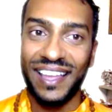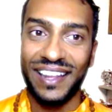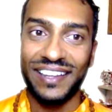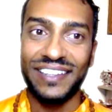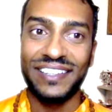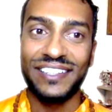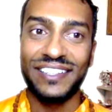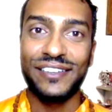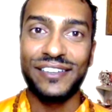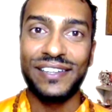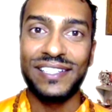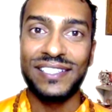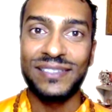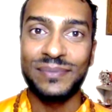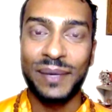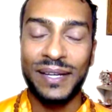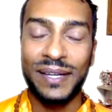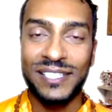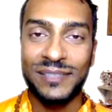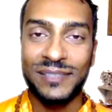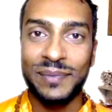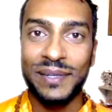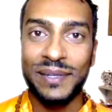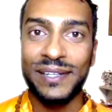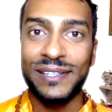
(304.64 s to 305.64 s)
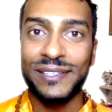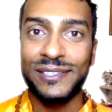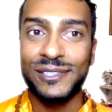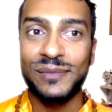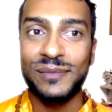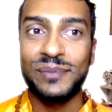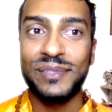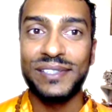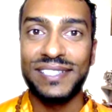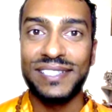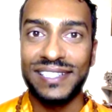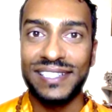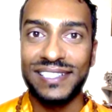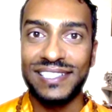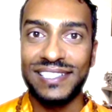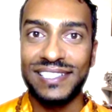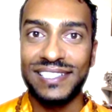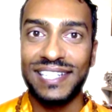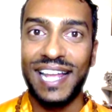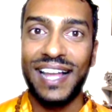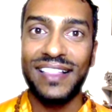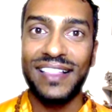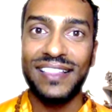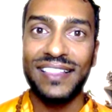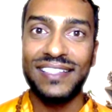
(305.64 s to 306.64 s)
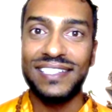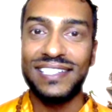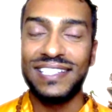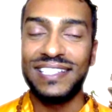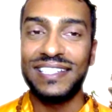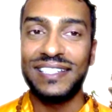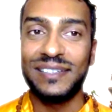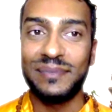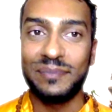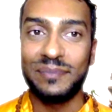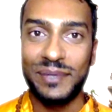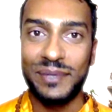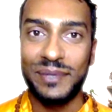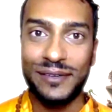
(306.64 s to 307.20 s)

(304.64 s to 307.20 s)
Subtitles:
and increase my spiritual potentiality and